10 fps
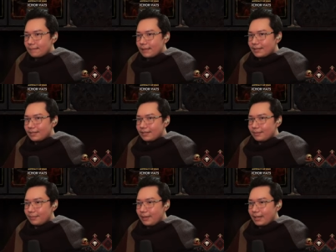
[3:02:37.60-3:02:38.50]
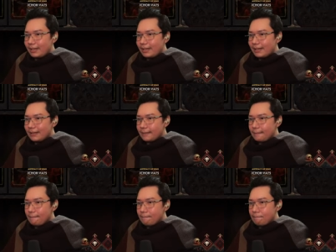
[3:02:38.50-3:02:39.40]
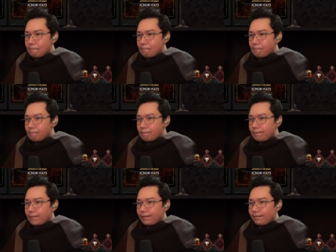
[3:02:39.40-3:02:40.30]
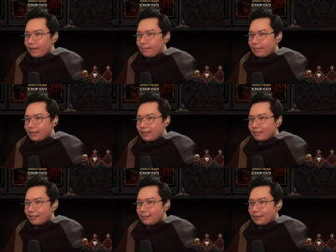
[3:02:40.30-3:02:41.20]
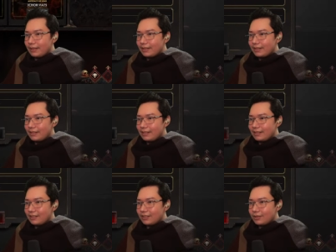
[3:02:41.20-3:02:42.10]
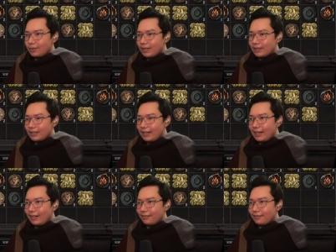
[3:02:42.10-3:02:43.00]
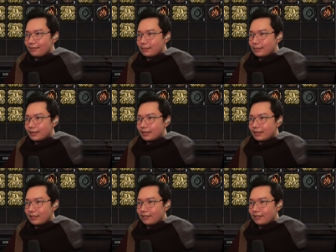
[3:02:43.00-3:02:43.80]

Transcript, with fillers: That's two melee. Vampiric Reaping. You know, that's a good one to have. Just gonna